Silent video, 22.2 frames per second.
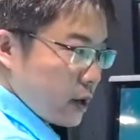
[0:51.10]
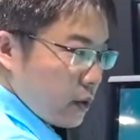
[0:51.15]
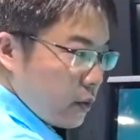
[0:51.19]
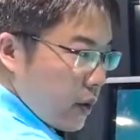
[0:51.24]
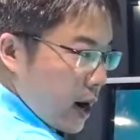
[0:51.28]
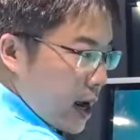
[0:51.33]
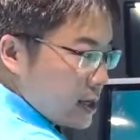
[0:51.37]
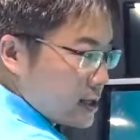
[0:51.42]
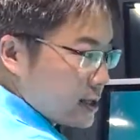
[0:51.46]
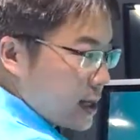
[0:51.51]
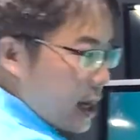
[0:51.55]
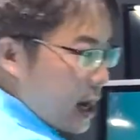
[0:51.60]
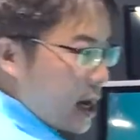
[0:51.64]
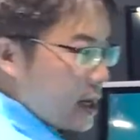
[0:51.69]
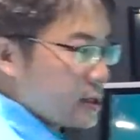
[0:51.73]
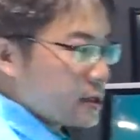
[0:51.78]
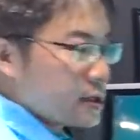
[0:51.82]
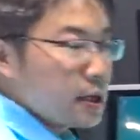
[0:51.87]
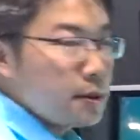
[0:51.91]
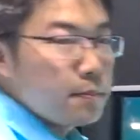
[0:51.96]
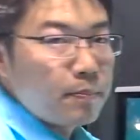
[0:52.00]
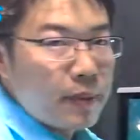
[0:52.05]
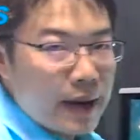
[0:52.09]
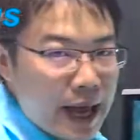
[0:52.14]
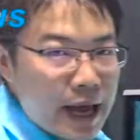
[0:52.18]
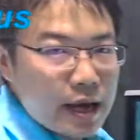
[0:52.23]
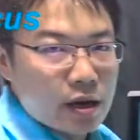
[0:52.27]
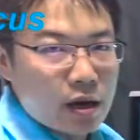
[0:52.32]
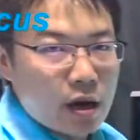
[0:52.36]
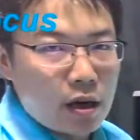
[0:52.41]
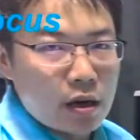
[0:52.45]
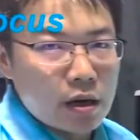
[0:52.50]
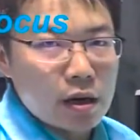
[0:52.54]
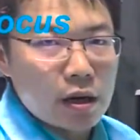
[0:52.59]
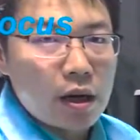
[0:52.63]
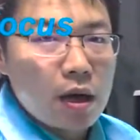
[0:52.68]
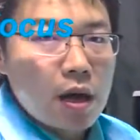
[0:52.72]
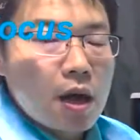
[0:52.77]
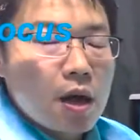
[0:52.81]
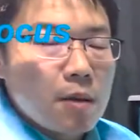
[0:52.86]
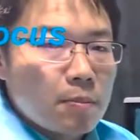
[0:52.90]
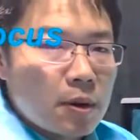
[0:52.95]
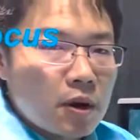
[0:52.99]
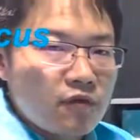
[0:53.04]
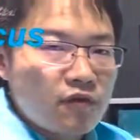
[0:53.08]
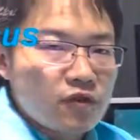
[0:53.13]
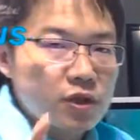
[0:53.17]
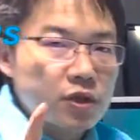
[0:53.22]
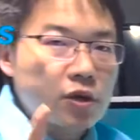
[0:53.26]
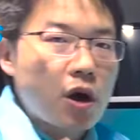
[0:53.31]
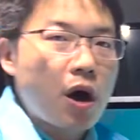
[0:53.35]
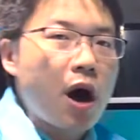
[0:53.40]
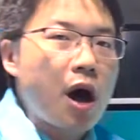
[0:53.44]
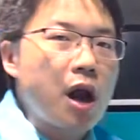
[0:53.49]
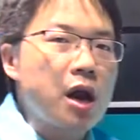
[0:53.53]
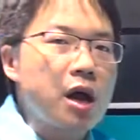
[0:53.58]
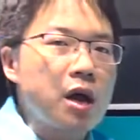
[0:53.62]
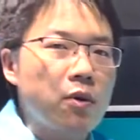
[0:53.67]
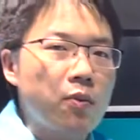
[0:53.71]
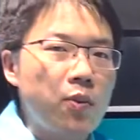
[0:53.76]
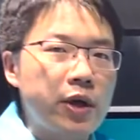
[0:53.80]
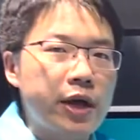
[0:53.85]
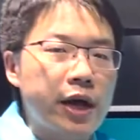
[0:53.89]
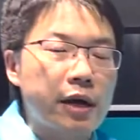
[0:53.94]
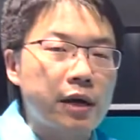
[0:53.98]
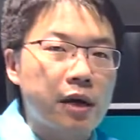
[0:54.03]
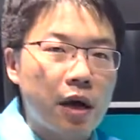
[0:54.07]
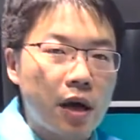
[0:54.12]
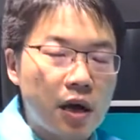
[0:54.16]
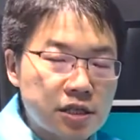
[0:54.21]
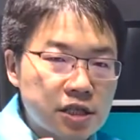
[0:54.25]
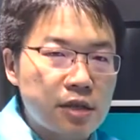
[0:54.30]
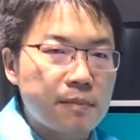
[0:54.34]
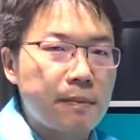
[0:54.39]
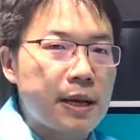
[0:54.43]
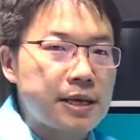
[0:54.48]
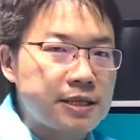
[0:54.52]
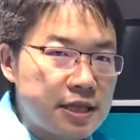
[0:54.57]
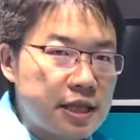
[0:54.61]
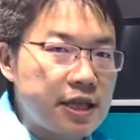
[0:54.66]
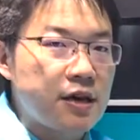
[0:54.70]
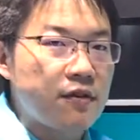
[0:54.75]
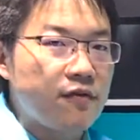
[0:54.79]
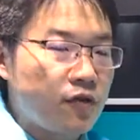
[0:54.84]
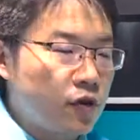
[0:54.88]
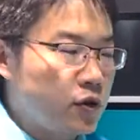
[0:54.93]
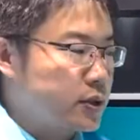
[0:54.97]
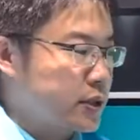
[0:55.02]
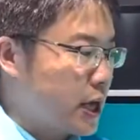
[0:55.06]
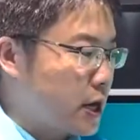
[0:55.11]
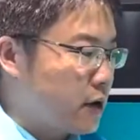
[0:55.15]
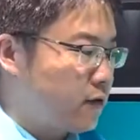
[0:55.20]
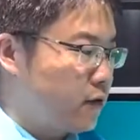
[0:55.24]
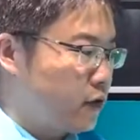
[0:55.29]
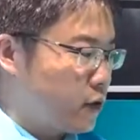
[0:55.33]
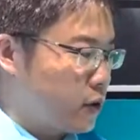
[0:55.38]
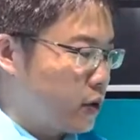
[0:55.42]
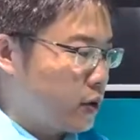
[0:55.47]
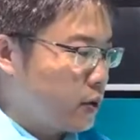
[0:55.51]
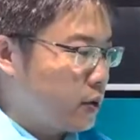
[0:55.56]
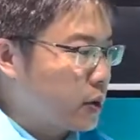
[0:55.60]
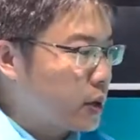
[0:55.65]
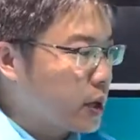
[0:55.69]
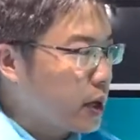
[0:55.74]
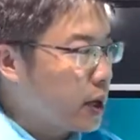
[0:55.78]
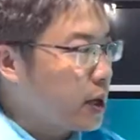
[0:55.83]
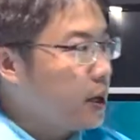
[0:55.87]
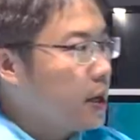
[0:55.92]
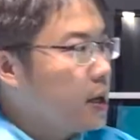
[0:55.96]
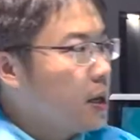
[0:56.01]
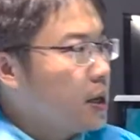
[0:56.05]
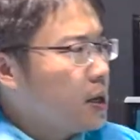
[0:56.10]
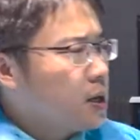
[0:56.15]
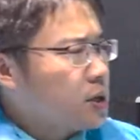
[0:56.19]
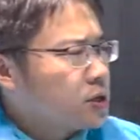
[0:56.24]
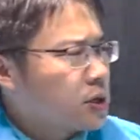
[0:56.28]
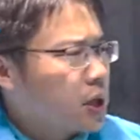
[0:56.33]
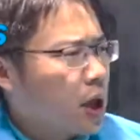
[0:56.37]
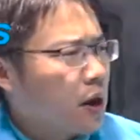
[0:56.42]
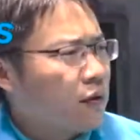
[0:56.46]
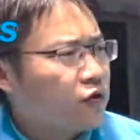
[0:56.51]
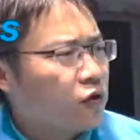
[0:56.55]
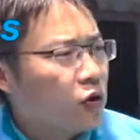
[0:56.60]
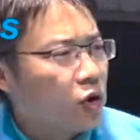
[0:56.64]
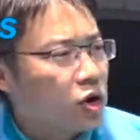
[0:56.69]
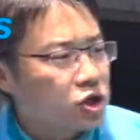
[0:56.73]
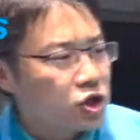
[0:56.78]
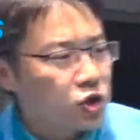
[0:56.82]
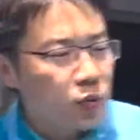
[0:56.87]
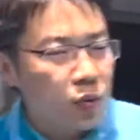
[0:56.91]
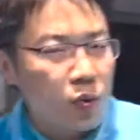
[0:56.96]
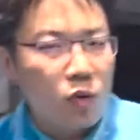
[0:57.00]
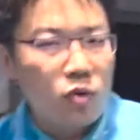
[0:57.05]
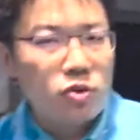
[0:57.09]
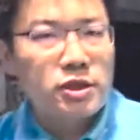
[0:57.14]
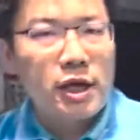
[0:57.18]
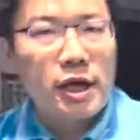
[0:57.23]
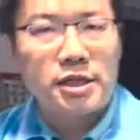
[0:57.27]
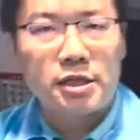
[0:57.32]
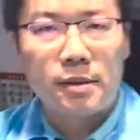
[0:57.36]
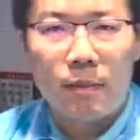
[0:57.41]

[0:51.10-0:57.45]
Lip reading: right side is in black color. But for the color, we can customize that for you, okay? So of course, we also have some